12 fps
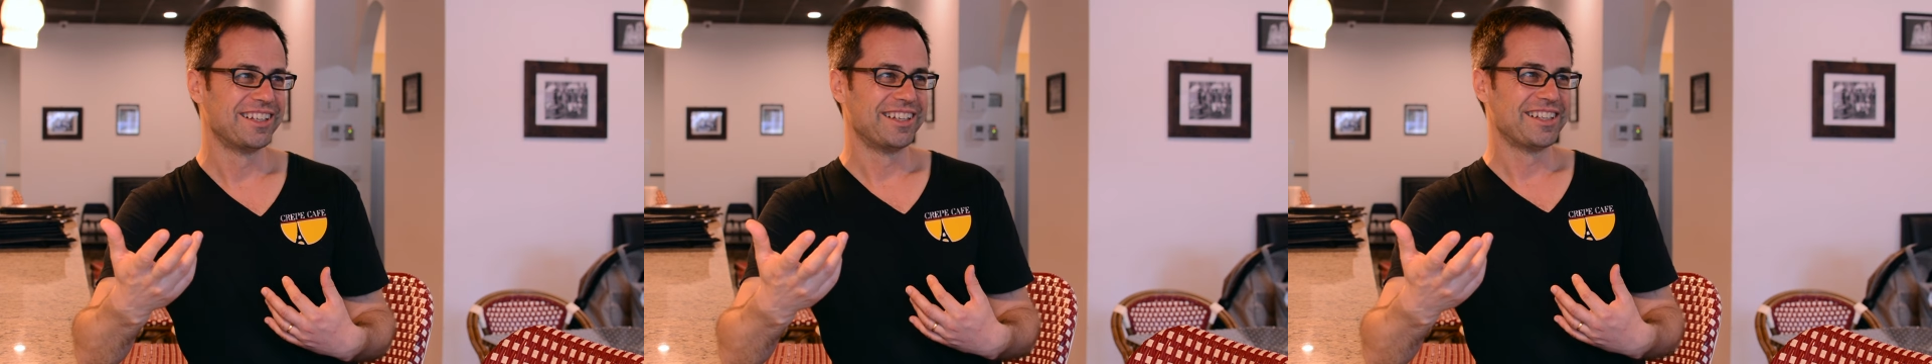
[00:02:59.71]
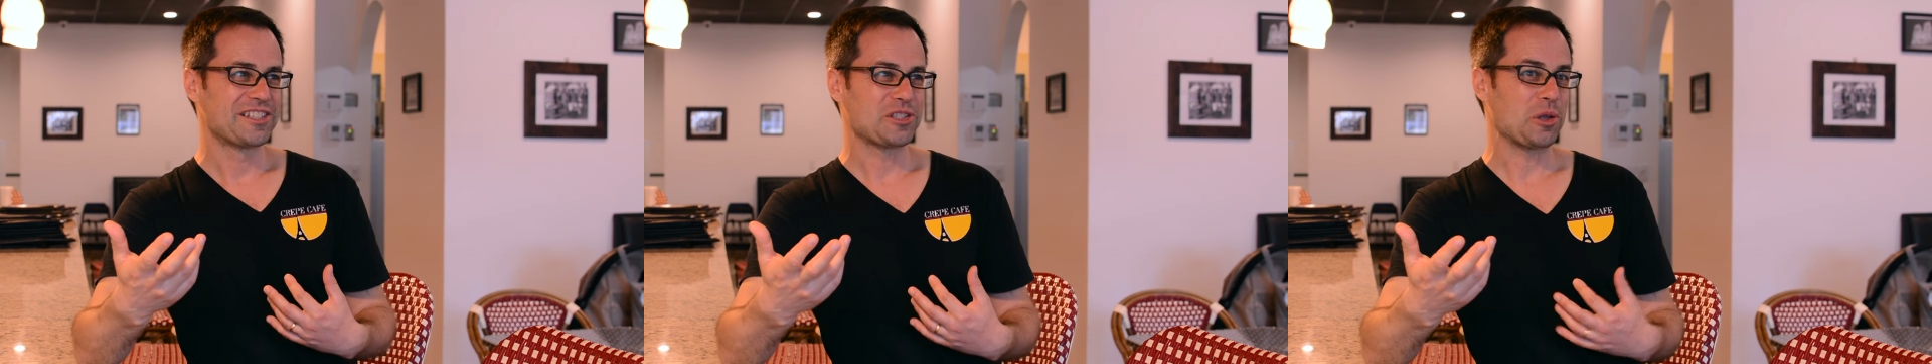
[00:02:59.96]

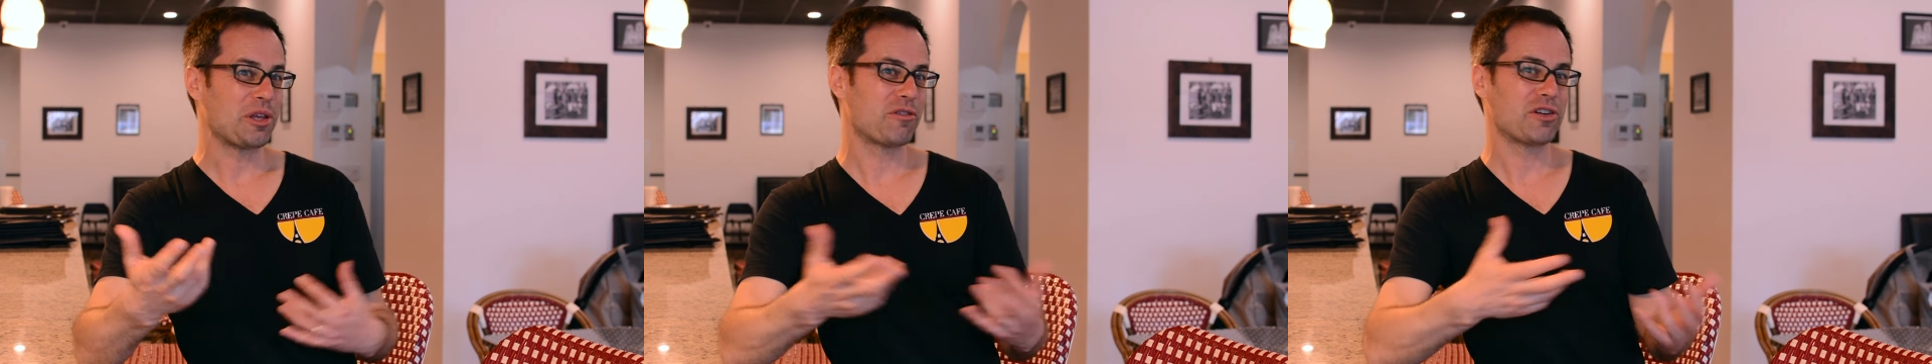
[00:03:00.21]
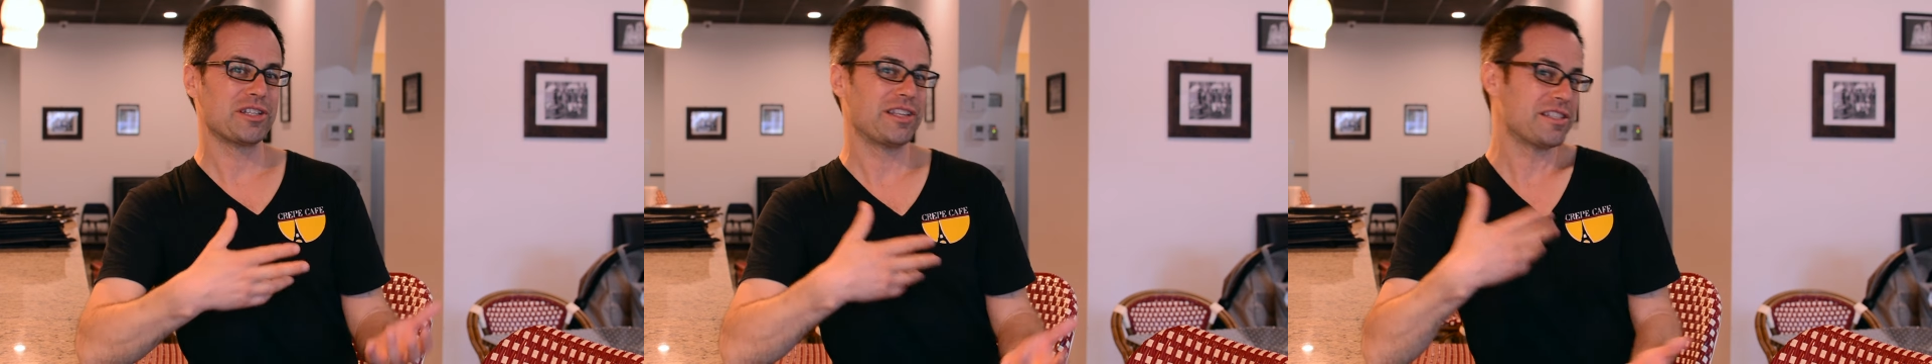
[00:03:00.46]
So there were,
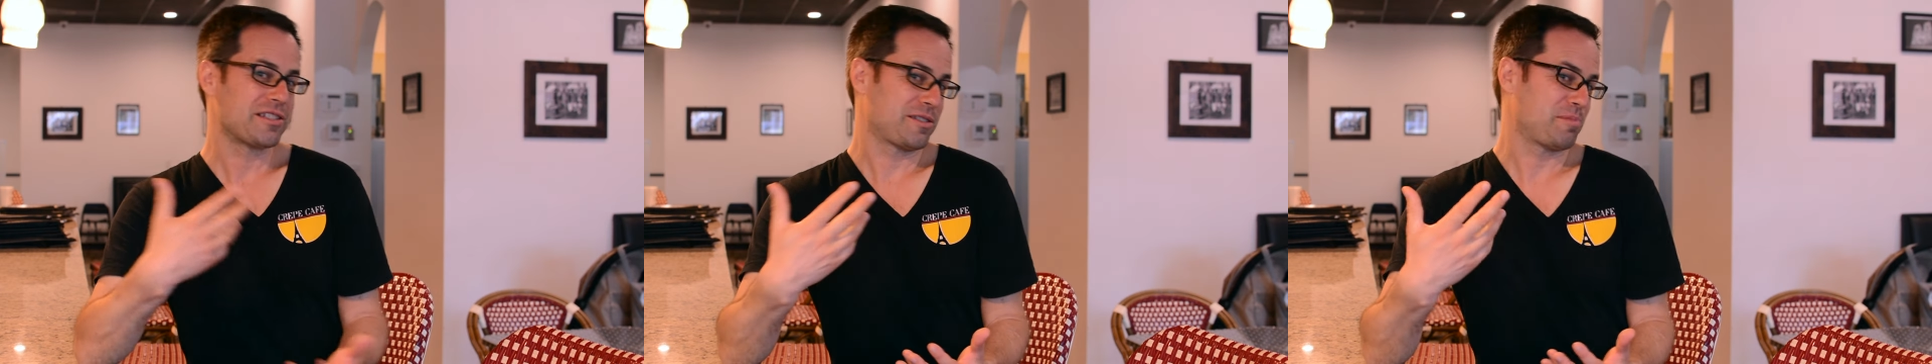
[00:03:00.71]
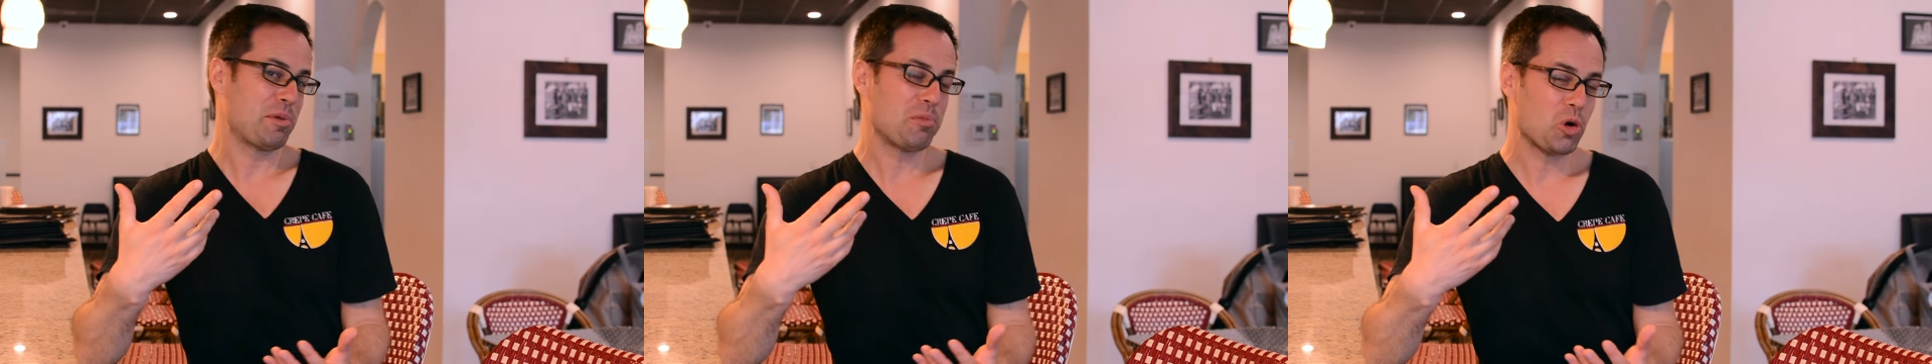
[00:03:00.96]
there's
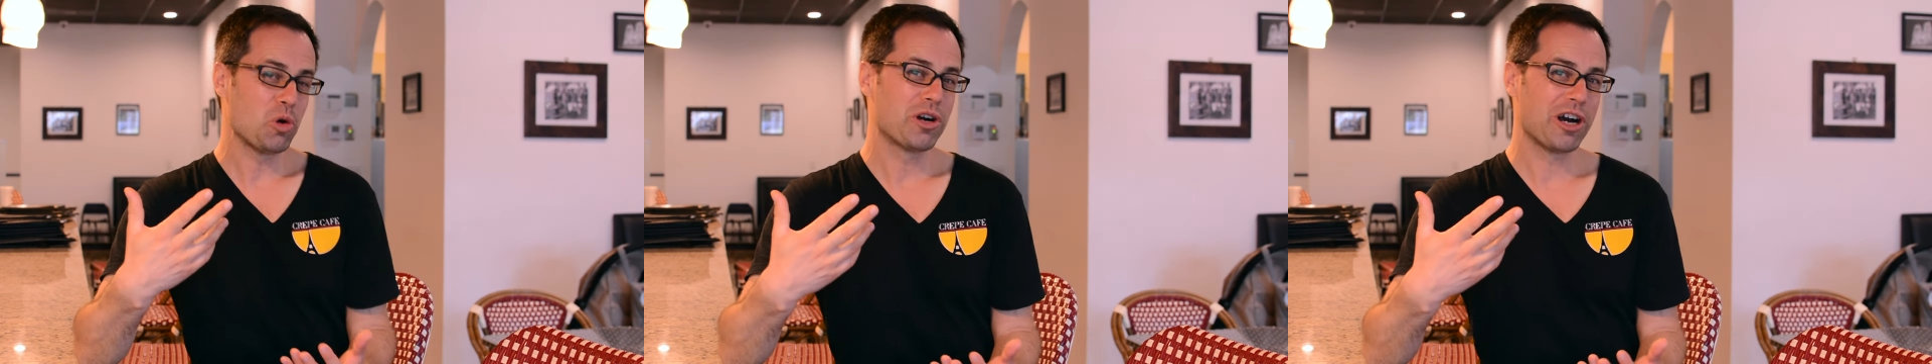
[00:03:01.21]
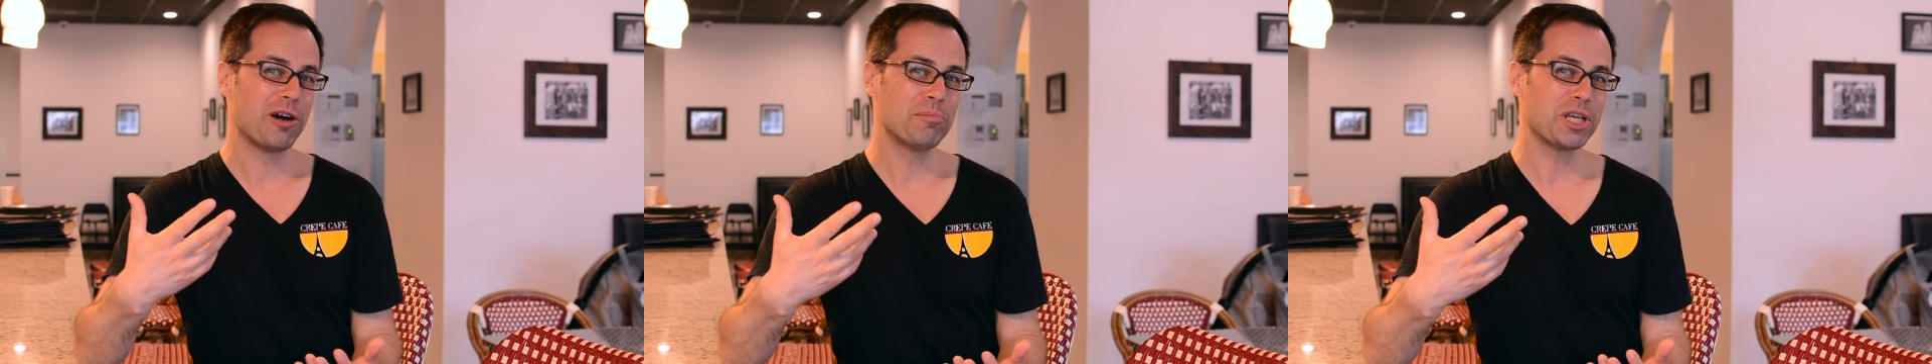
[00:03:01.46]
people who
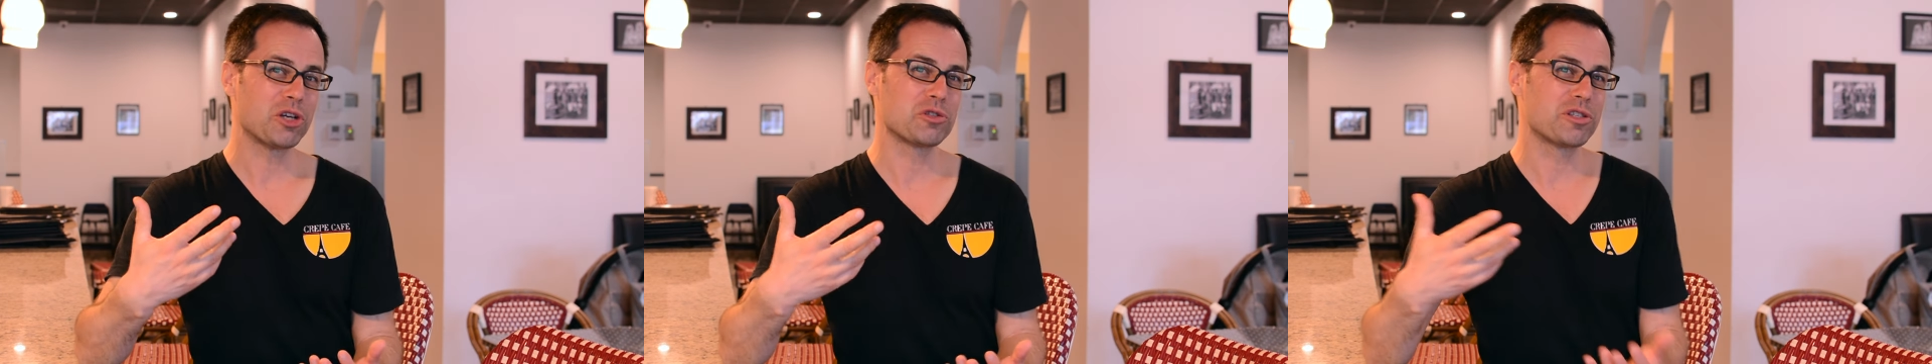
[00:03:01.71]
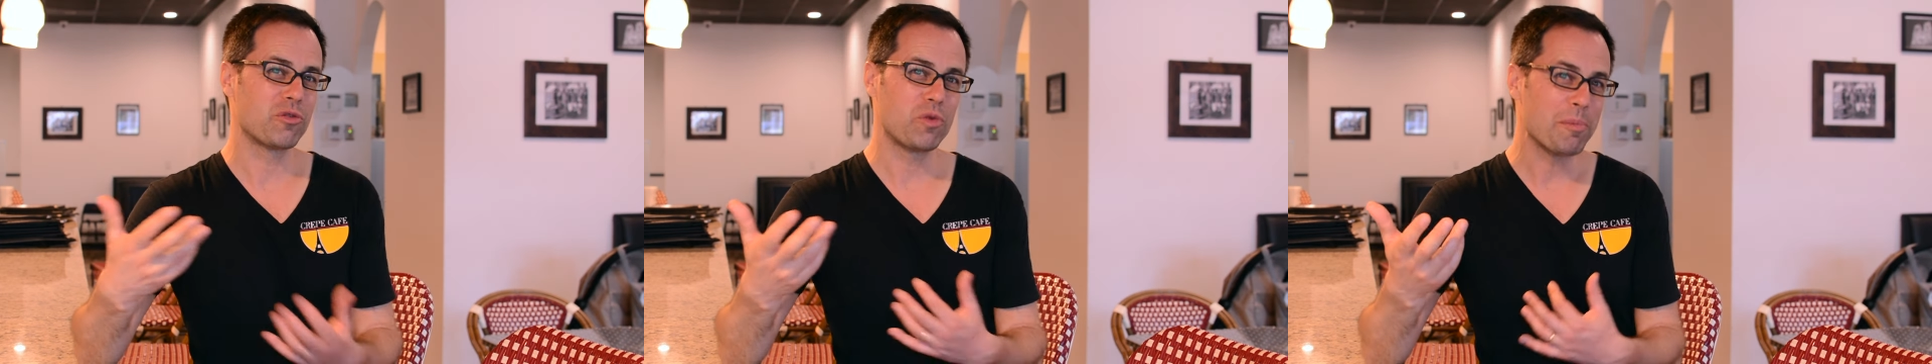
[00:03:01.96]
come because it
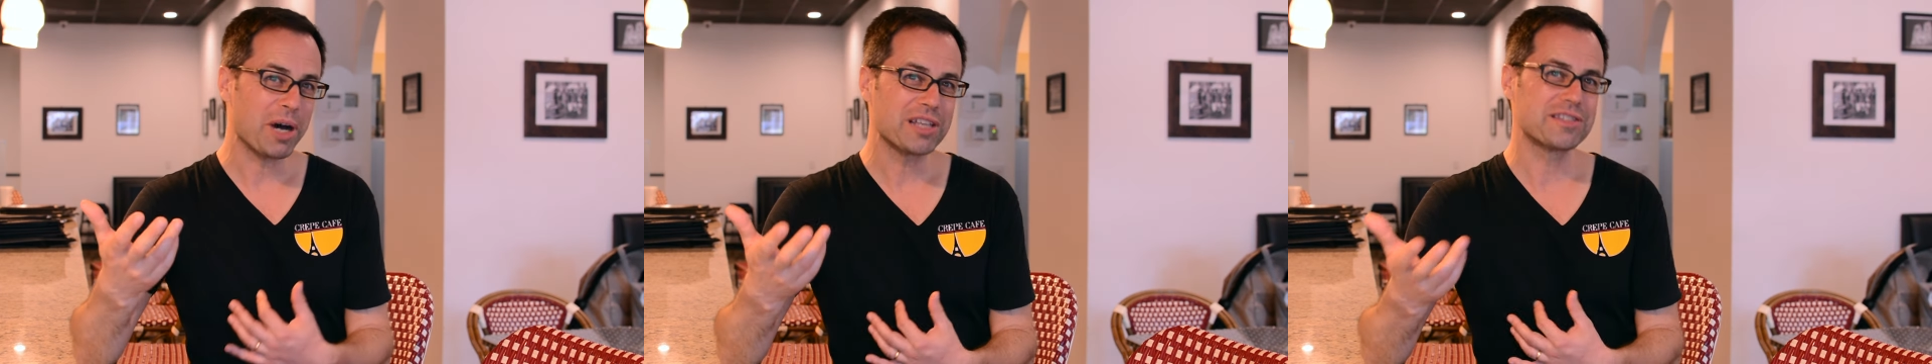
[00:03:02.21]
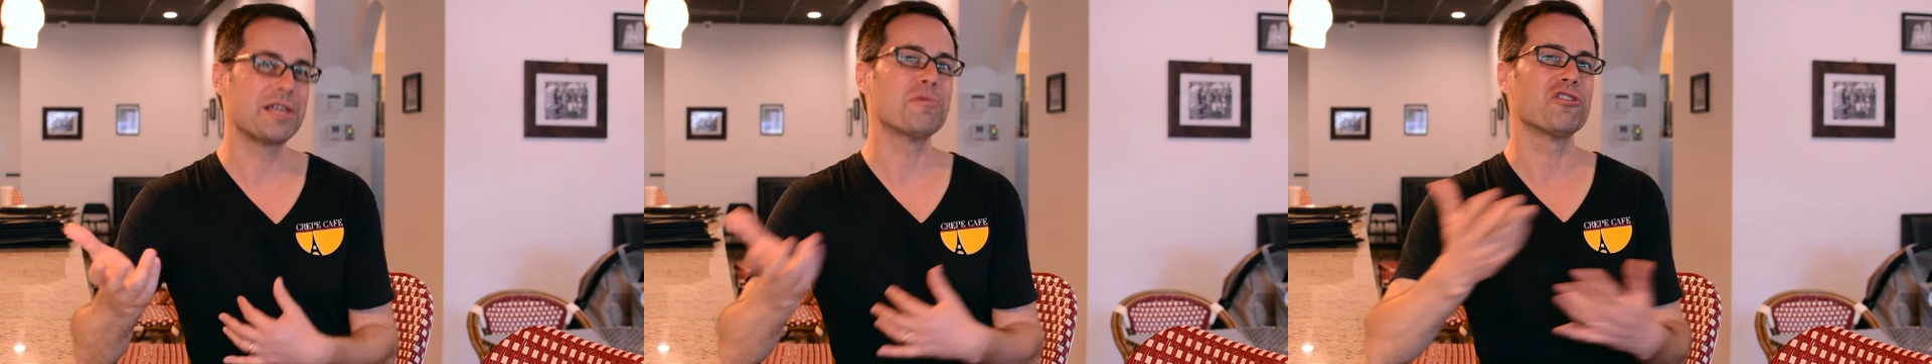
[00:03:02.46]
reminds
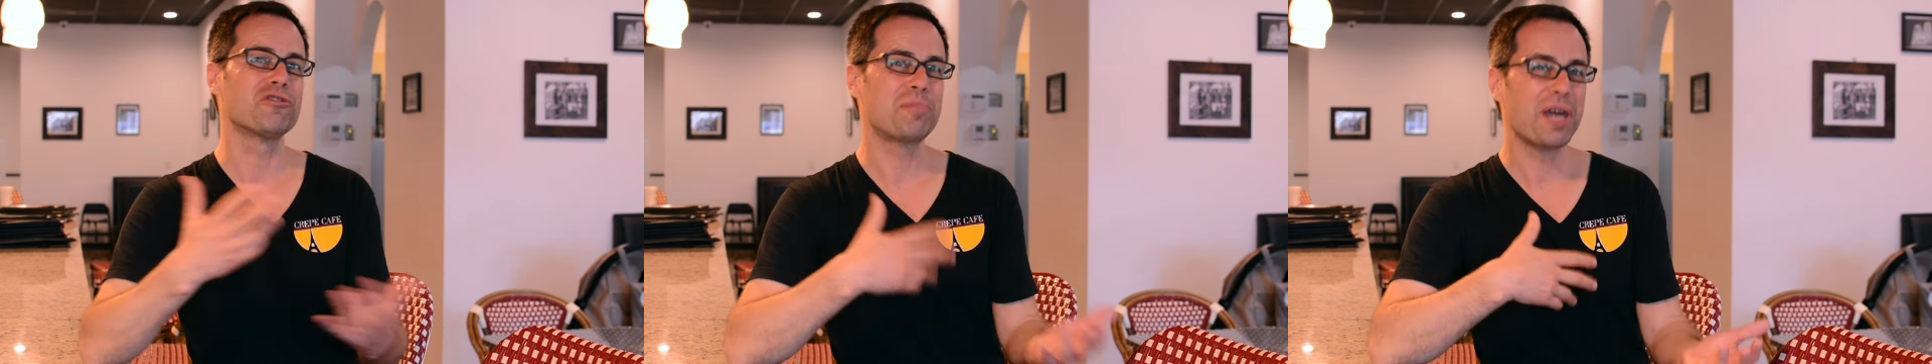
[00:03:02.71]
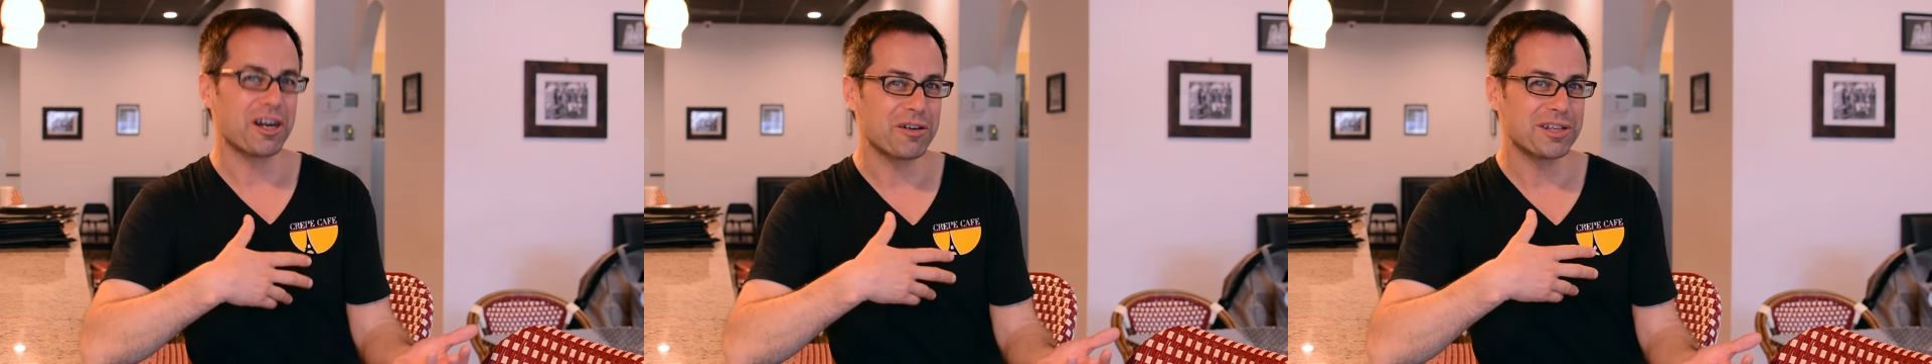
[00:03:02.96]
them of
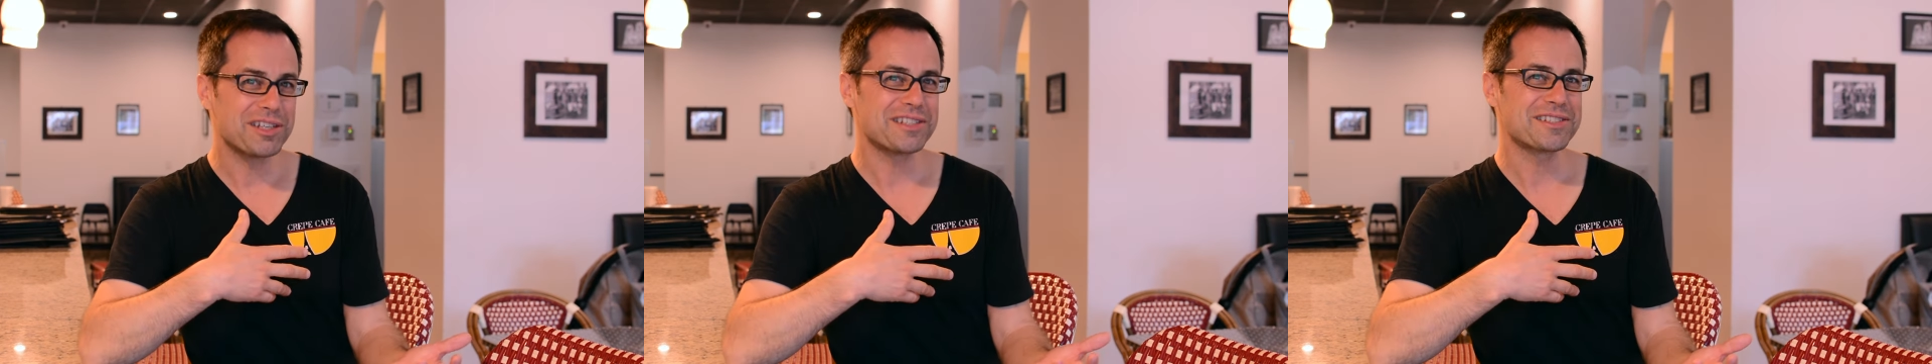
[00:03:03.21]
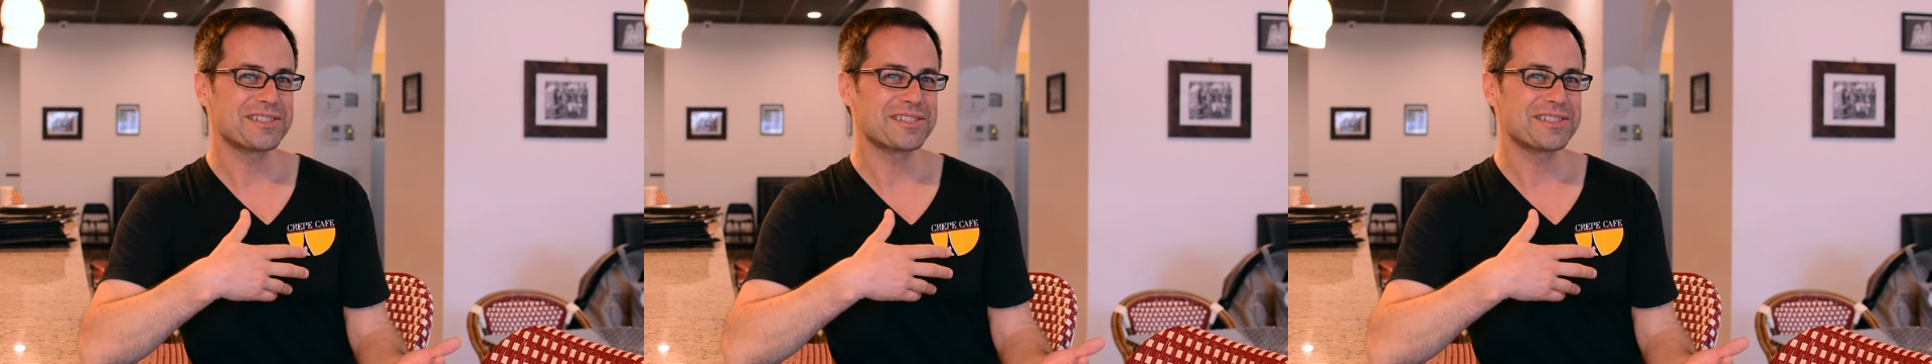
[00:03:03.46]
Paris,